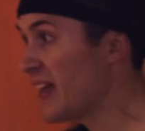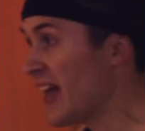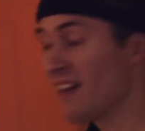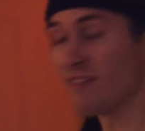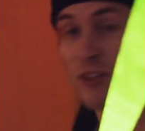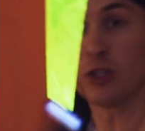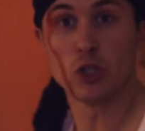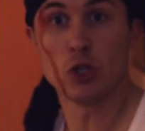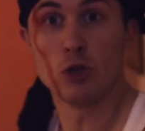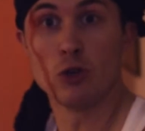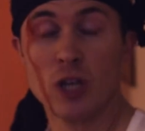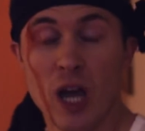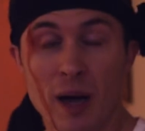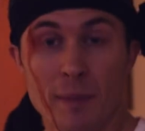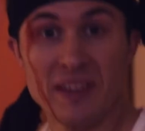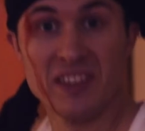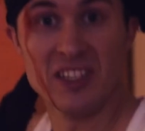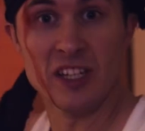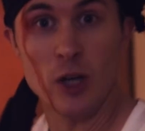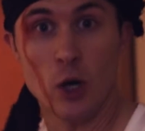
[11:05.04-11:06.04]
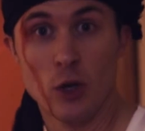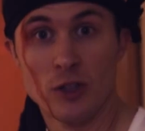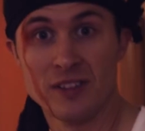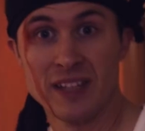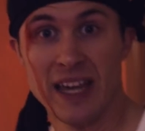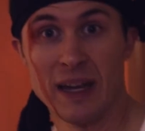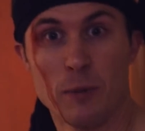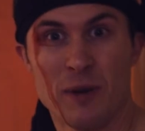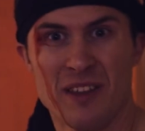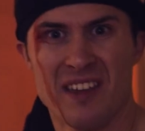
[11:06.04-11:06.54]
we ever do come into
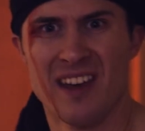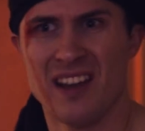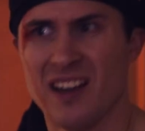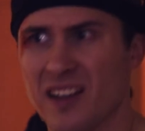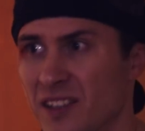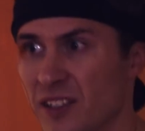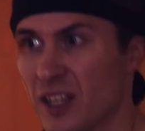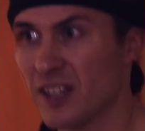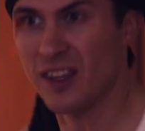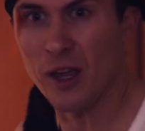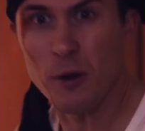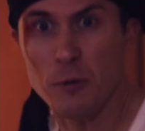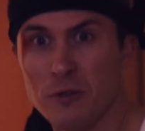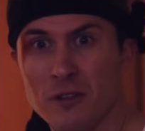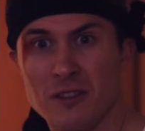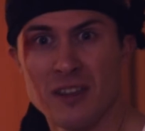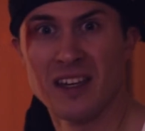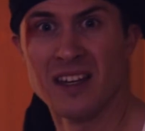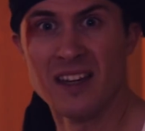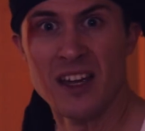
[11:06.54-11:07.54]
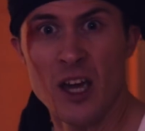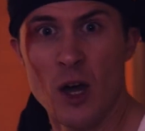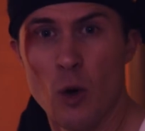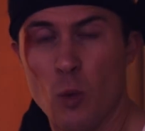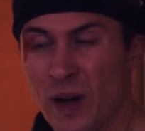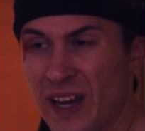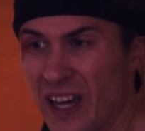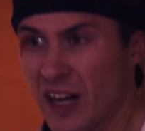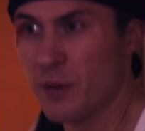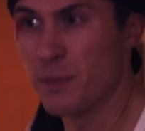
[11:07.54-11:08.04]
contact with aliens, I don't think
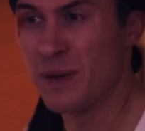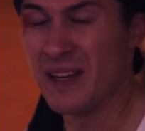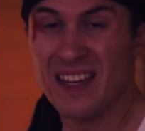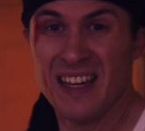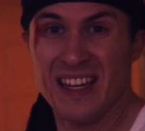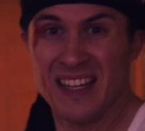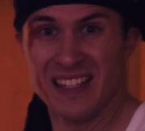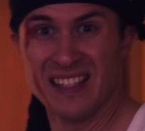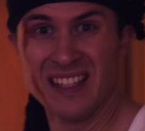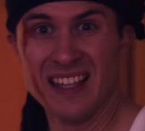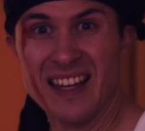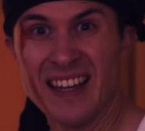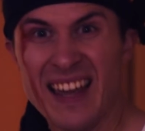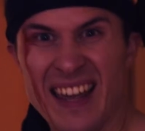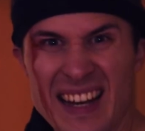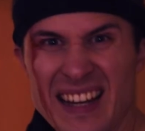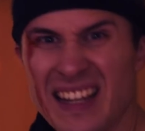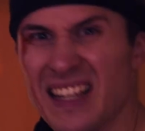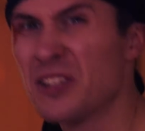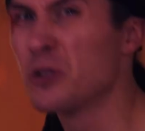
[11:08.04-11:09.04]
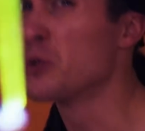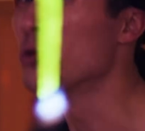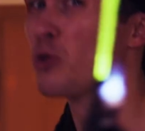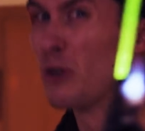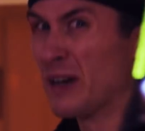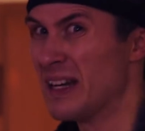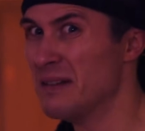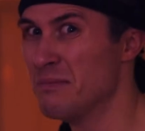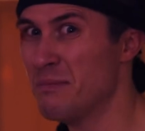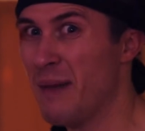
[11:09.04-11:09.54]
we're going to be seeing any little
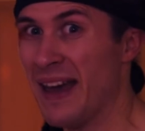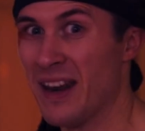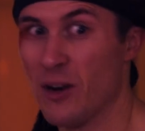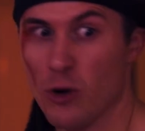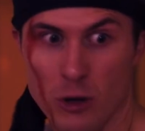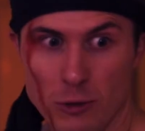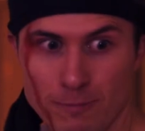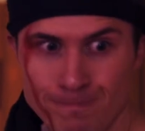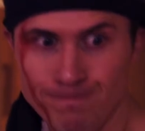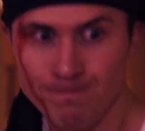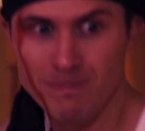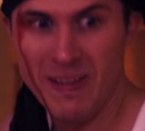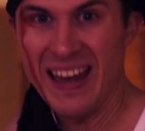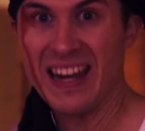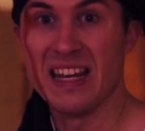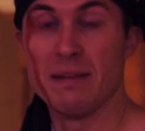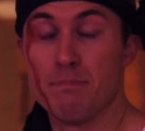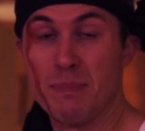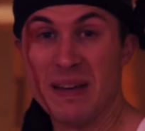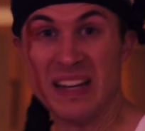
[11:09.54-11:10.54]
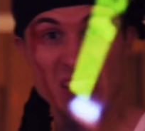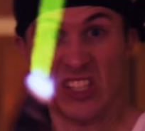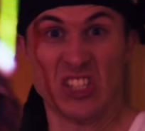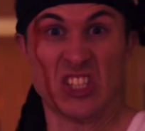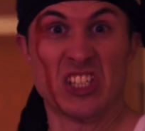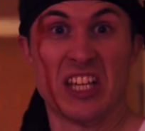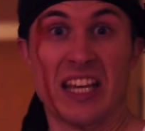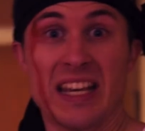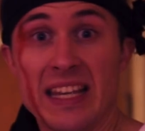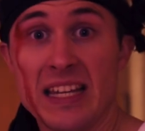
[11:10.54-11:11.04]
green men or any big
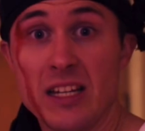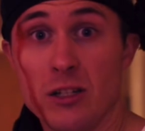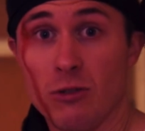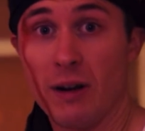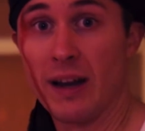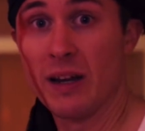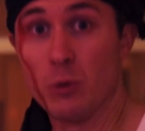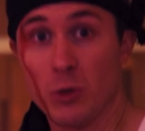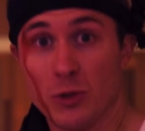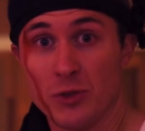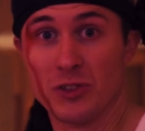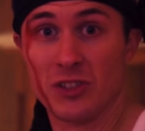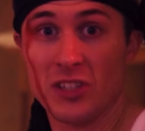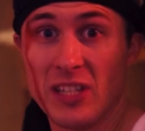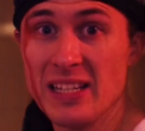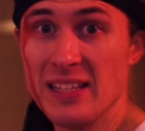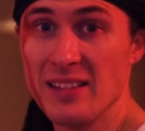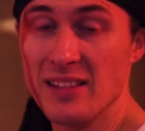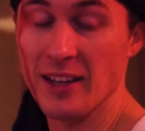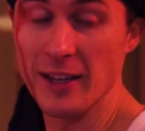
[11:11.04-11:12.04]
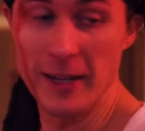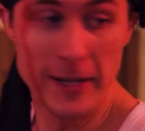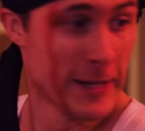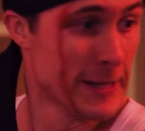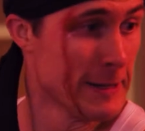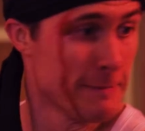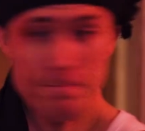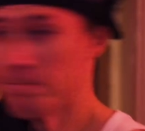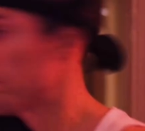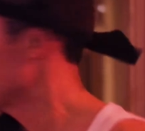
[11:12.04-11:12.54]
skinny grey ones either.
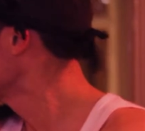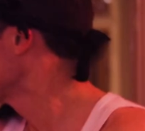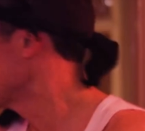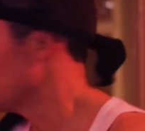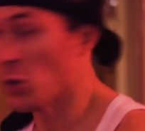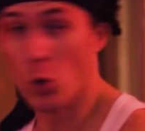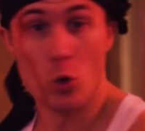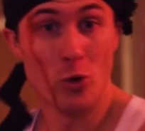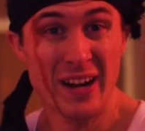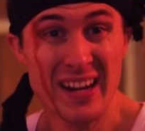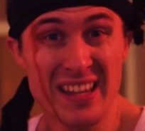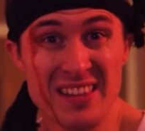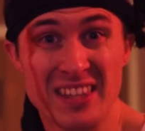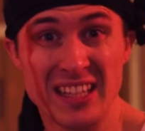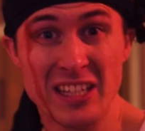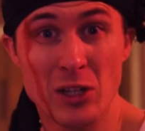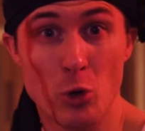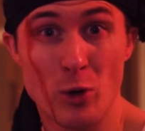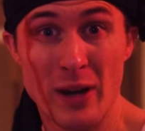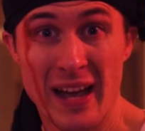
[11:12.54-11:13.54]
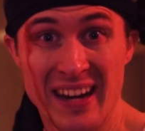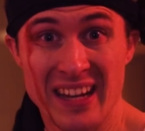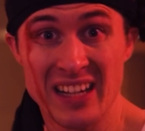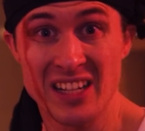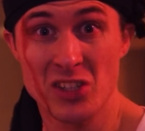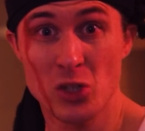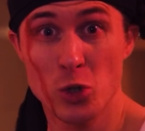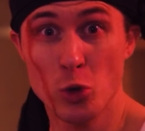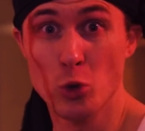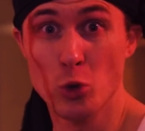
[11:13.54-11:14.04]
Or anything organic at